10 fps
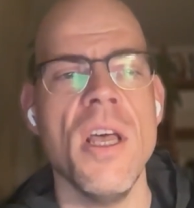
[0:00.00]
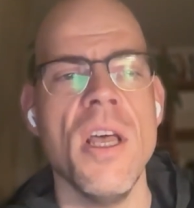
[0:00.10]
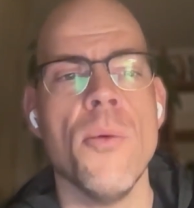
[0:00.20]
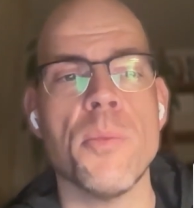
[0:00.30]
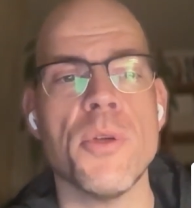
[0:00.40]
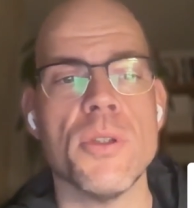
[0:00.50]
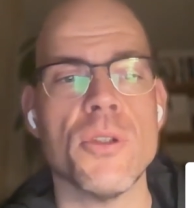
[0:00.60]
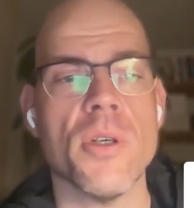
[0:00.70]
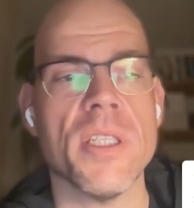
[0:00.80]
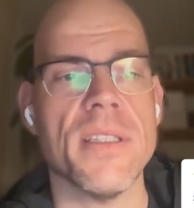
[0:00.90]
We hope you
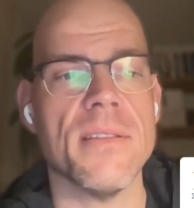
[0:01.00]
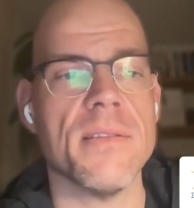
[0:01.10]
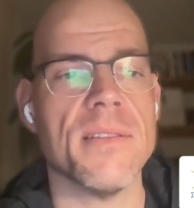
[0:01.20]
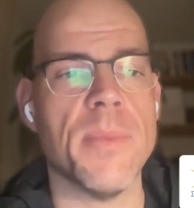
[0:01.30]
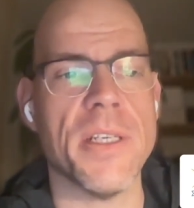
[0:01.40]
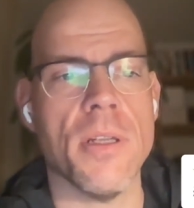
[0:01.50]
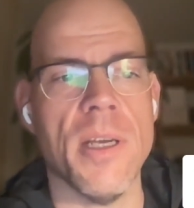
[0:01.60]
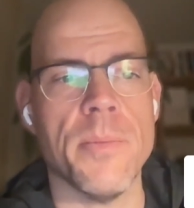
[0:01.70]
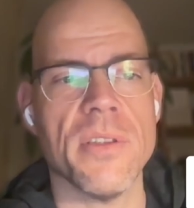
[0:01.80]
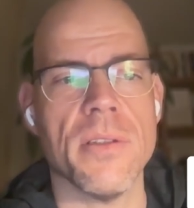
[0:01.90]
enjoyed this special
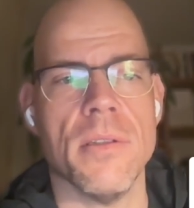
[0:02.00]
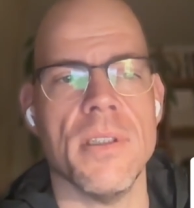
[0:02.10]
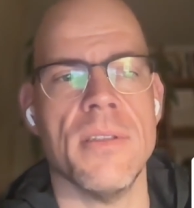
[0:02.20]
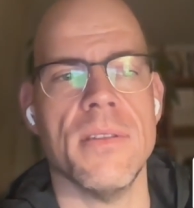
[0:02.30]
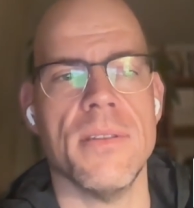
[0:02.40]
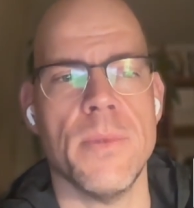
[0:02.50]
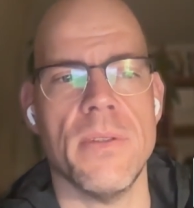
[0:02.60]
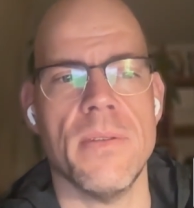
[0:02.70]
episode and this